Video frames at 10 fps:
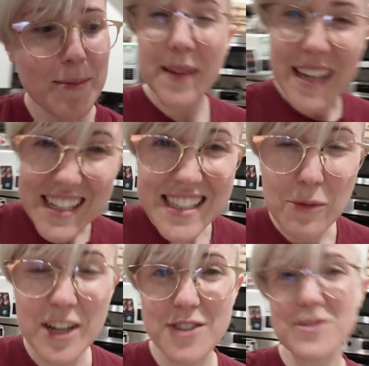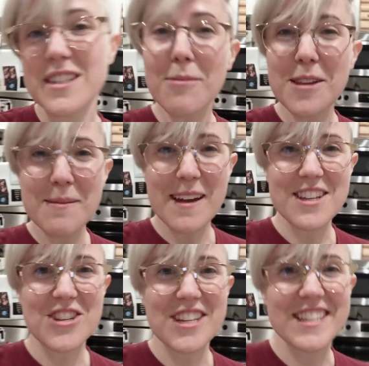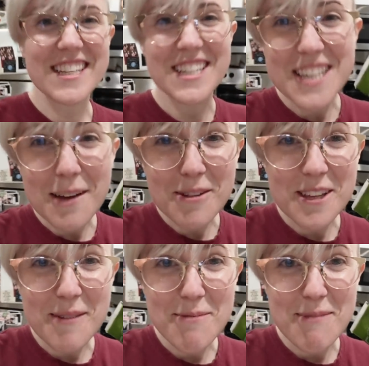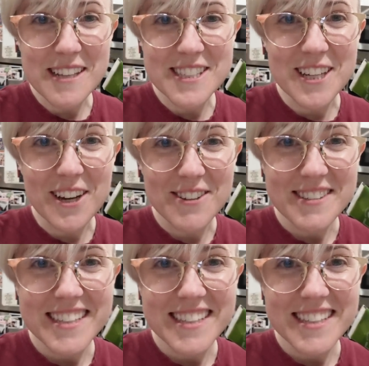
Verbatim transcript: because I want to do double the amount of cheese and double the amount of pesto.